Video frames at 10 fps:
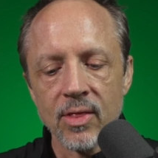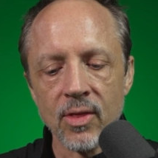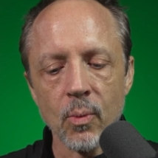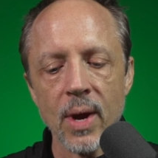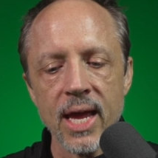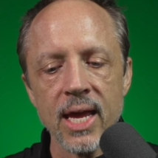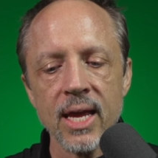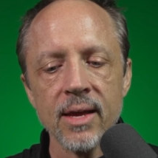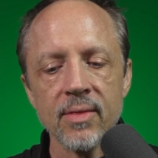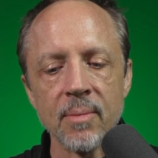The
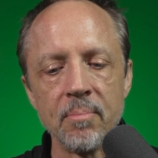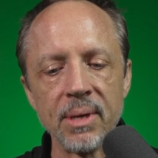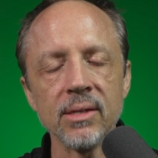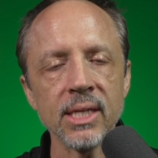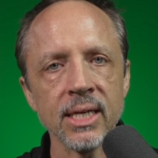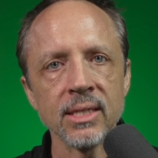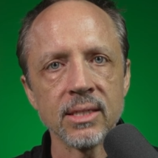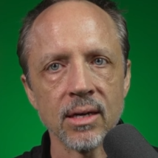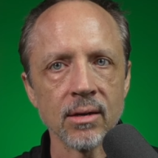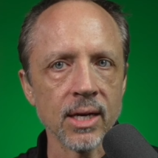way the
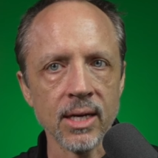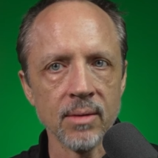buildings are kind